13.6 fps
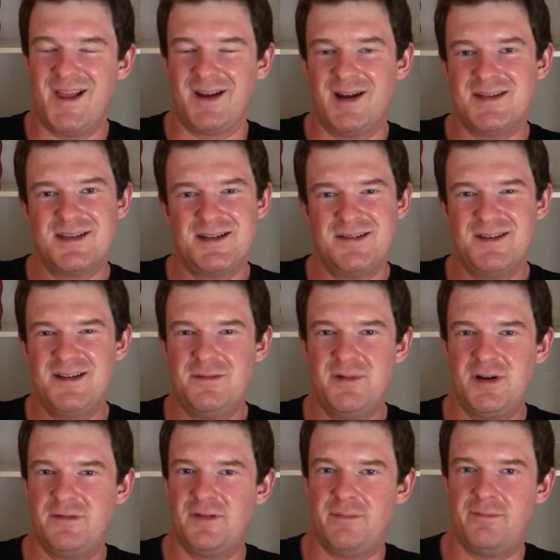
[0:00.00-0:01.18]
like I said, a little
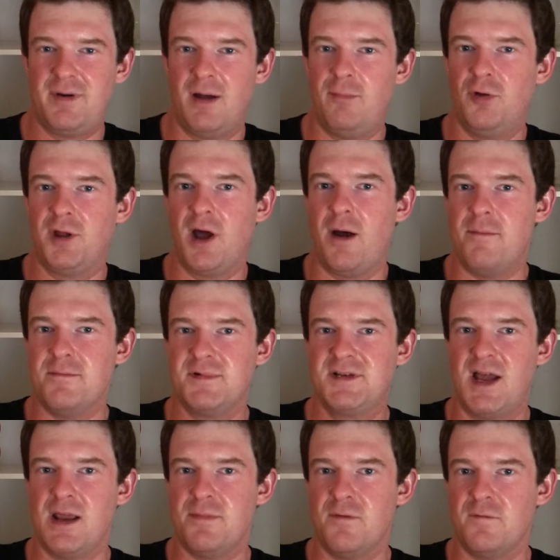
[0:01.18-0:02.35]
bit of a bubblegum
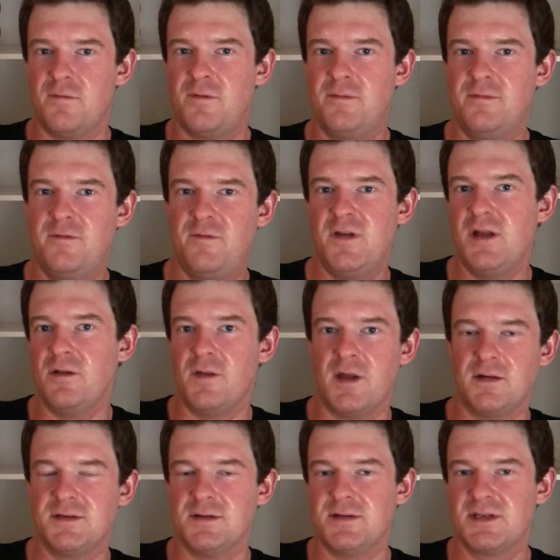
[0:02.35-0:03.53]
type of
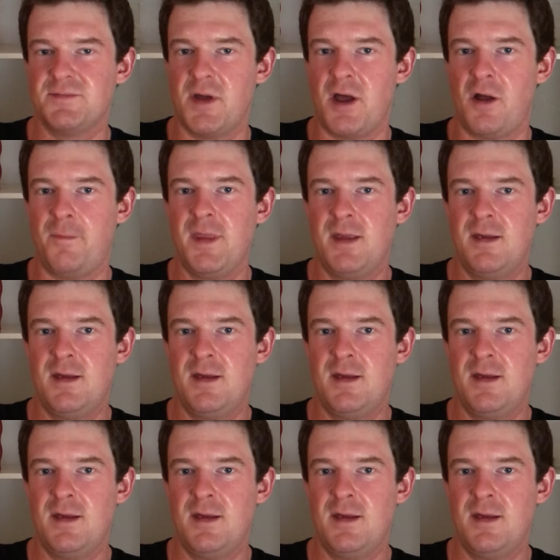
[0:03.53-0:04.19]
feeling to the smell.